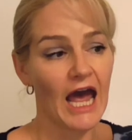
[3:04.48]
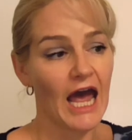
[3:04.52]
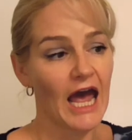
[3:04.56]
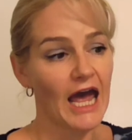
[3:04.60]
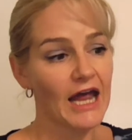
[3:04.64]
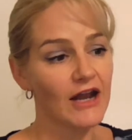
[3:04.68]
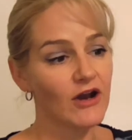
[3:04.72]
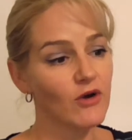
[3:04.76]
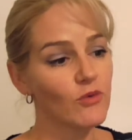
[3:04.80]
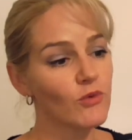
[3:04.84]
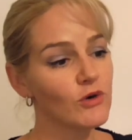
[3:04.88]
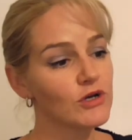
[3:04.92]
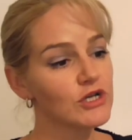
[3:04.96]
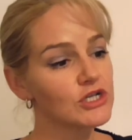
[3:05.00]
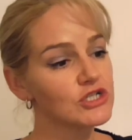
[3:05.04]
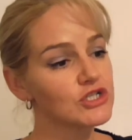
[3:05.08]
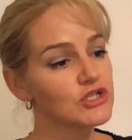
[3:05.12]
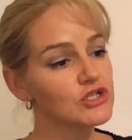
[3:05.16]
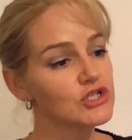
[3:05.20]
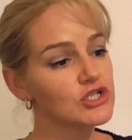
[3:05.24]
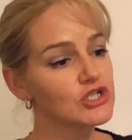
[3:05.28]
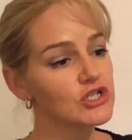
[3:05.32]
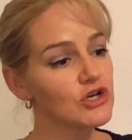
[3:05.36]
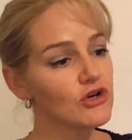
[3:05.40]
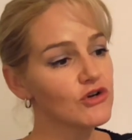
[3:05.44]
And I wanted
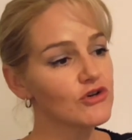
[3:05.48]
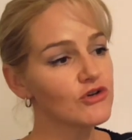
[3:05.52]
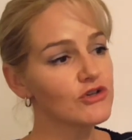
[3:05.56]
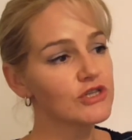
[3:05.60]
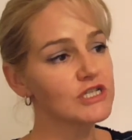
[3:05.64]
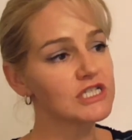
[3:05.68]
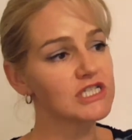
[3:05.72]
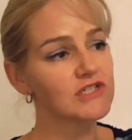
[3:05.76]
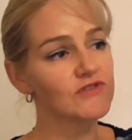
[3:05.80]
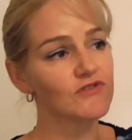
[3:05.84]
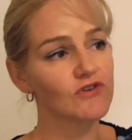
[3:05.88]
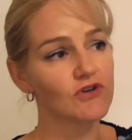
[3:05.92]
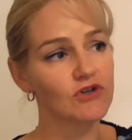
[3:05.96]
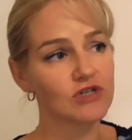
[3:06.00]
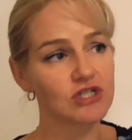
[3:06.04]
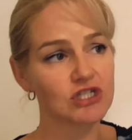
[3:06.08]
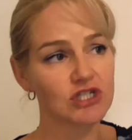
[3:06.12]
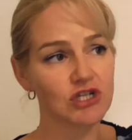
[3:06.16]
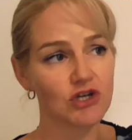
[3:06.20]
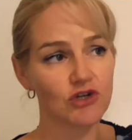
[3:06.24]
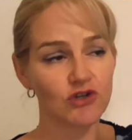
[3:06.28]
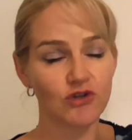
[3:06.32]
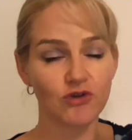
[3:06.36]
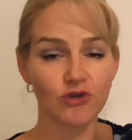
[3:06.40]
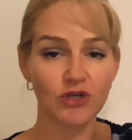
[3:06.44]
to show you this first
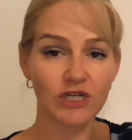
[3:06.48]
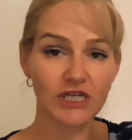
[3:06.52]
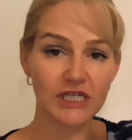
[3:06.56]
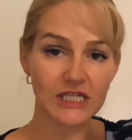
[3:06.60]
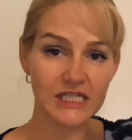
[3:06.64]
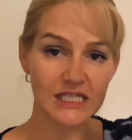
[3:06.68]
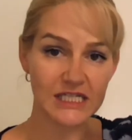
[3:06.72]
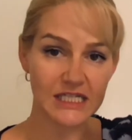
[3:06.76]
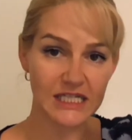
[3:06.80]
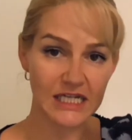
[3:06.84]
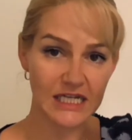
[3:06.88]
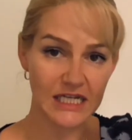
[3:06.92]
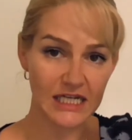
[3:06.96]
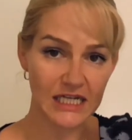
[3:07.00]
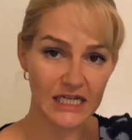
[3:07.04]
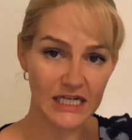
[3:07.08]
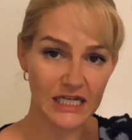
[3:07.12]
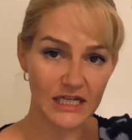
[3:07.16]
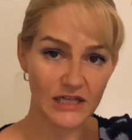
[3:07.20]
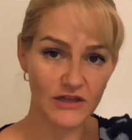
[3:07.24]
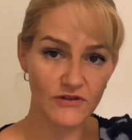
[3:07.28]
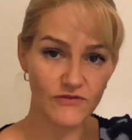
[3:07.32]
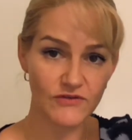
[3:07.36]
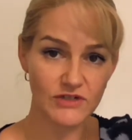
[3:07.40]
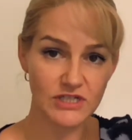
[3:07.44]
so you can
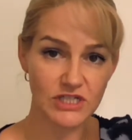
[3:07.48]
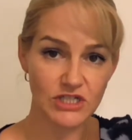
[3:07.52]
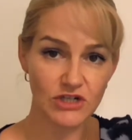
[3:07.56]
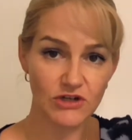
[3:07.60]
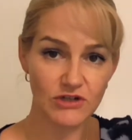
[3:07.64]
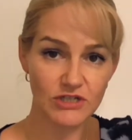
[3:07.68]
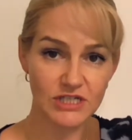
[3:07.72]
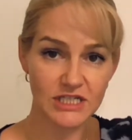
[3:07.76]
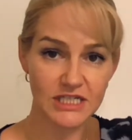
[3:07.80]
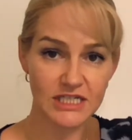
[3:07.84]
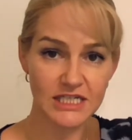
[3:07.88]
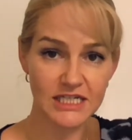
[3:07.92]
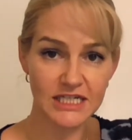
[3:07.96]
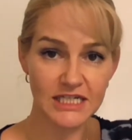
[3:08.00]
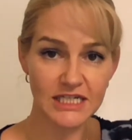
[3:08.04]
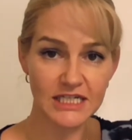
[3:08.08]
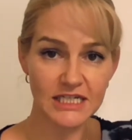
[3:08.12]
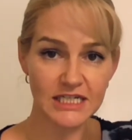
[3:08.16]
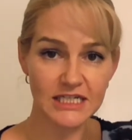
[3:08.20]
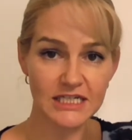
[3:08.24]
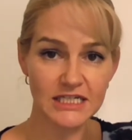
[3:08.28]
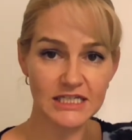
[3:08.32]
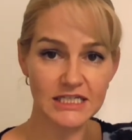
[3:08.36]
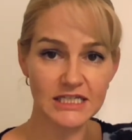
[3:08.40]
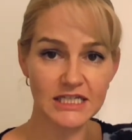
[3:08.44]
see the viscosity
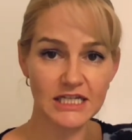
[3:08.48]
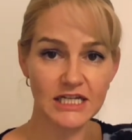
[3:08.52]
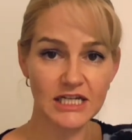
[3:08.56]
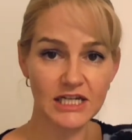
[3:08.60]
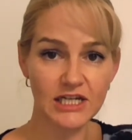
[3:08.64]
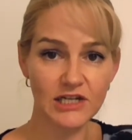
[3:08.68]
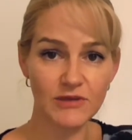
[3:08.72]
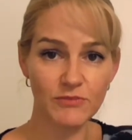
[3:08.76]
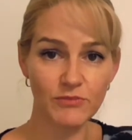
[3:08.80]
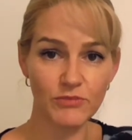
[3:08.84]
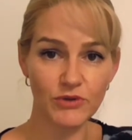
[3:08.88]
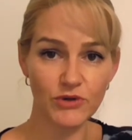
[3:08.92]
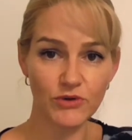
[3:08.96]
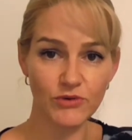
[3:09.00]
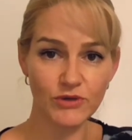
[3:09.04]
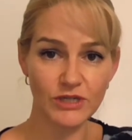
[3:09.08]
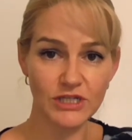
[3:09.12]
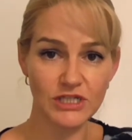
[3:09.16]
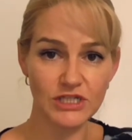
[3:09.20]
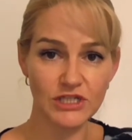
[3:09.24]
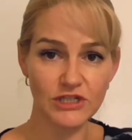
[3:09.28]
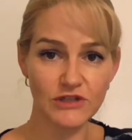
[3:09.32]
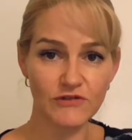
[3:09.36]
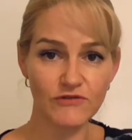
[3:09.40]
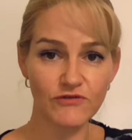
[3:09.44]
that it can build
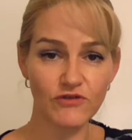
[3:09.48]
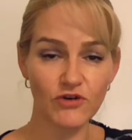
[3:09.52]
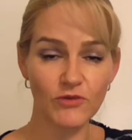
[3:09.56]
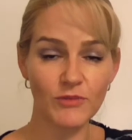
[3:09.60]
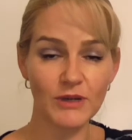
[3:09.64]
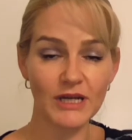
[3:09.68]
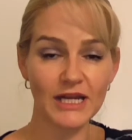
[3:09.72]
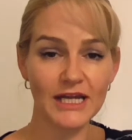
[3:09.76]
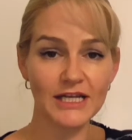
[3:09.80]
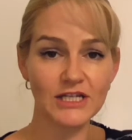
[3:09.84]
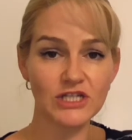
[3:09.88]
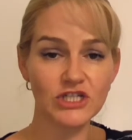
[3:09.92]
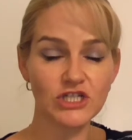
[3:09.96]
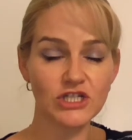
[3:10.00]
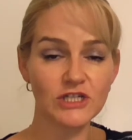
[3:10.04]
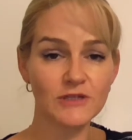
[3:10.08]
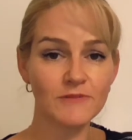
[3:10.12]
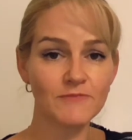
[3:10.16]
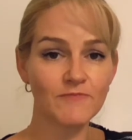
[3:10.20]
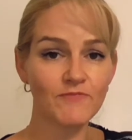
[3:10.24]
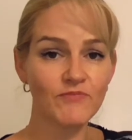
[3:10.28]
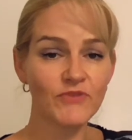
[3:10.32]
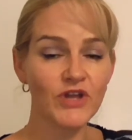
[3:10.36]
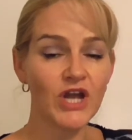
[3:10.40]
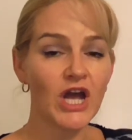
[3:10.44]
into the
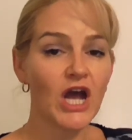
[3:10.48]
formulation.